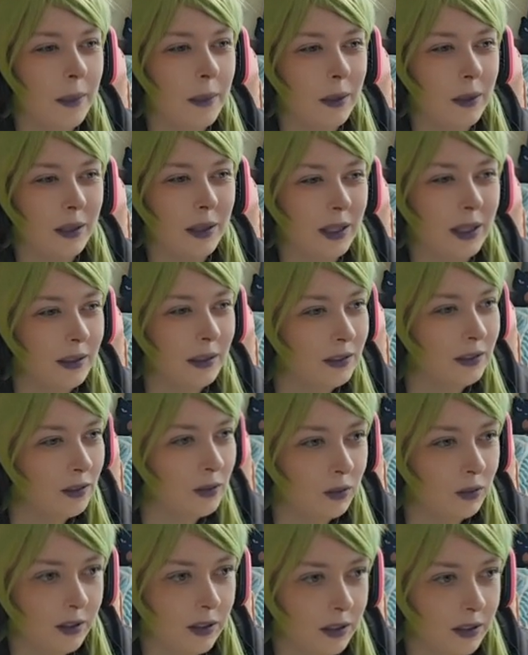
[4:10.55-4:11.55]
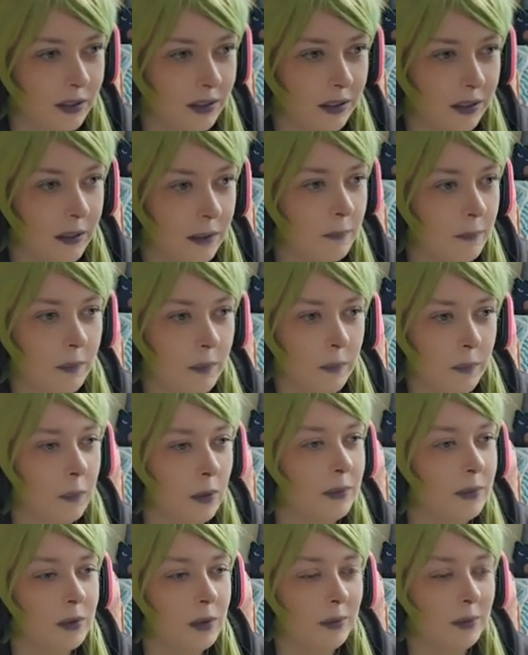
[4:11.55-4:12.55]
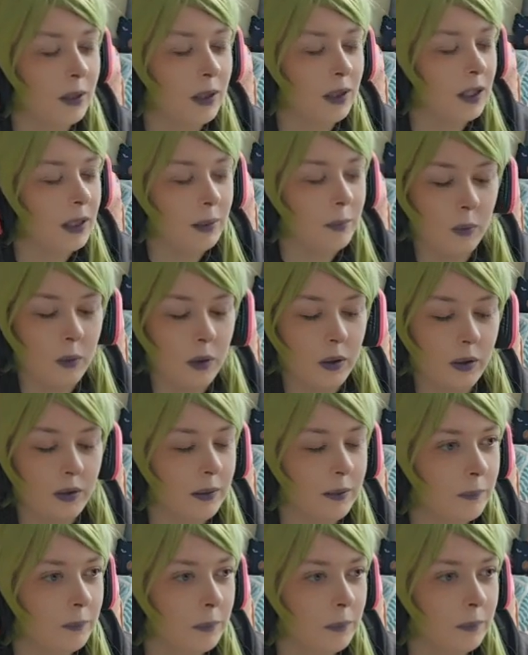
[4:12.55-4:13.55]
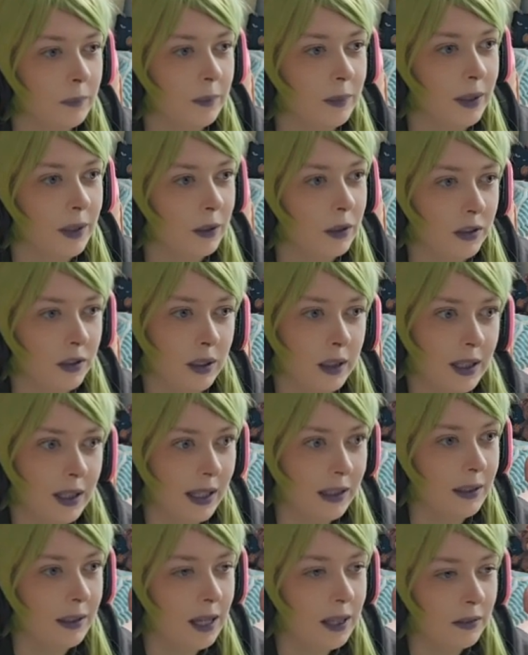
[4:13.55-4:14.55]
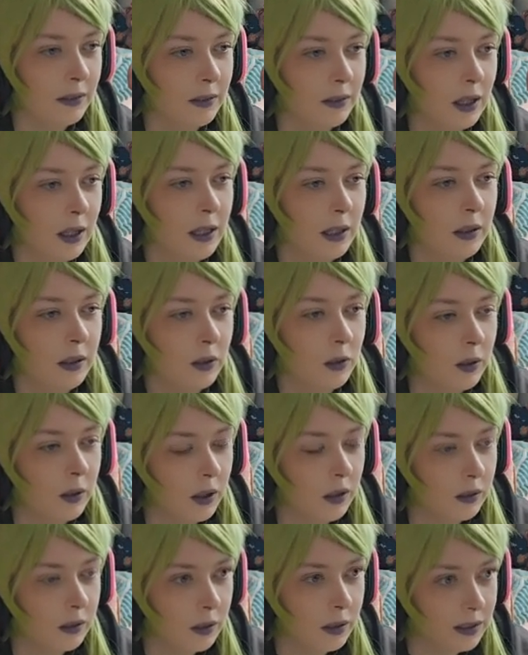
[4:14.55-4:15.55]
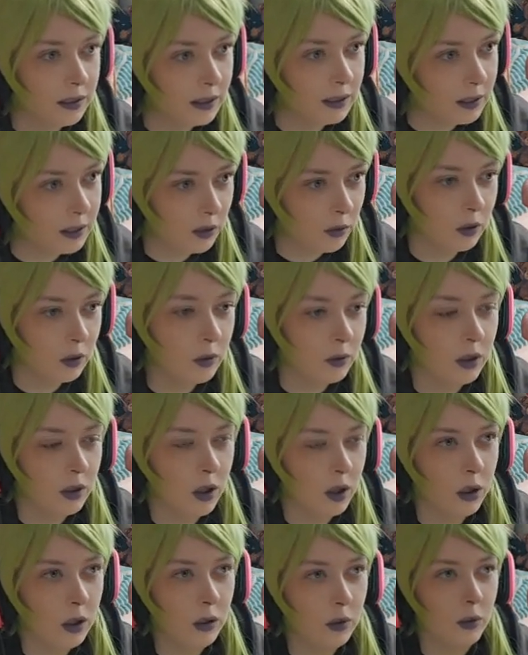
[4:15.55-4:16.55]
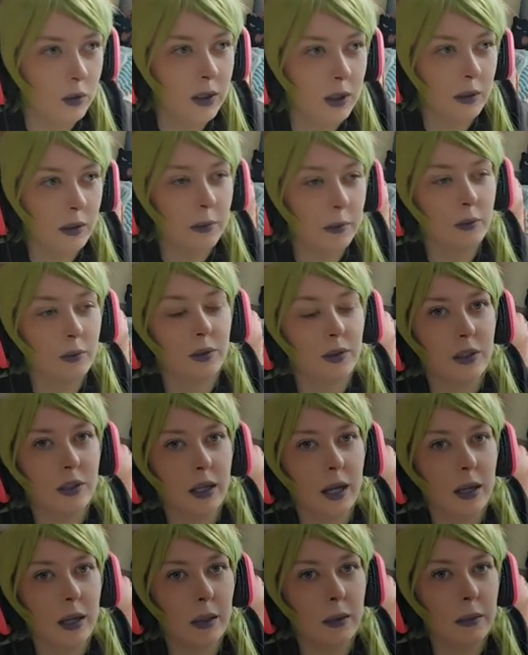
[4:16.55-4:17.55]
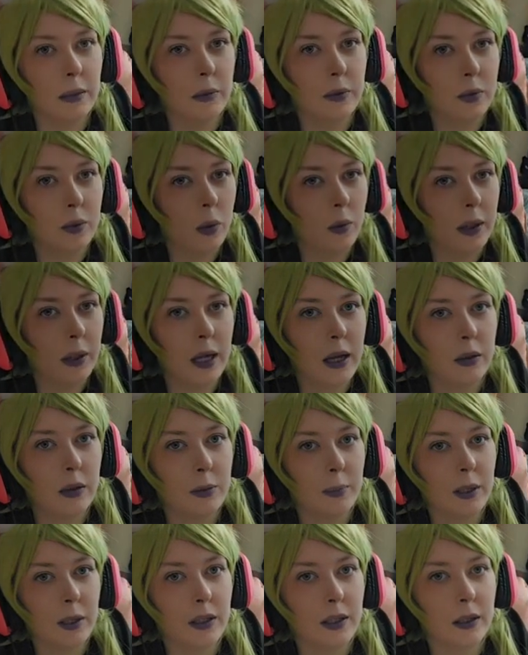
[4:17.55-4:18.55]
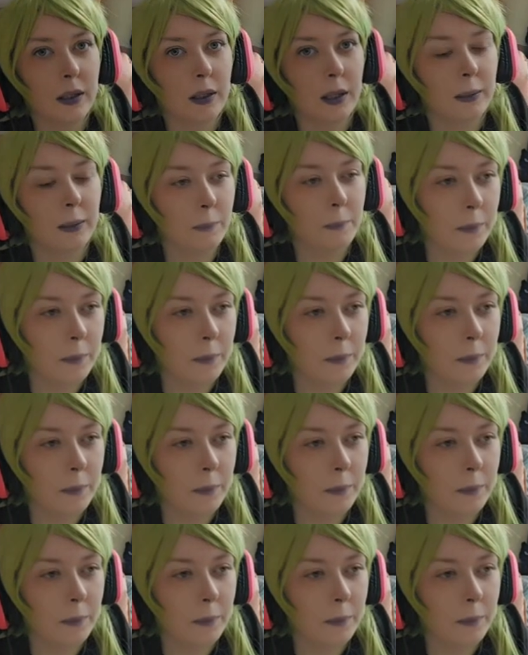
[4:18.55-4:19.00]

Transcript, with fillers: Let's do this. My favourite game mode. I used to like Knife Fight as well. I think that's what it were called, where you just had a throwing knives basically.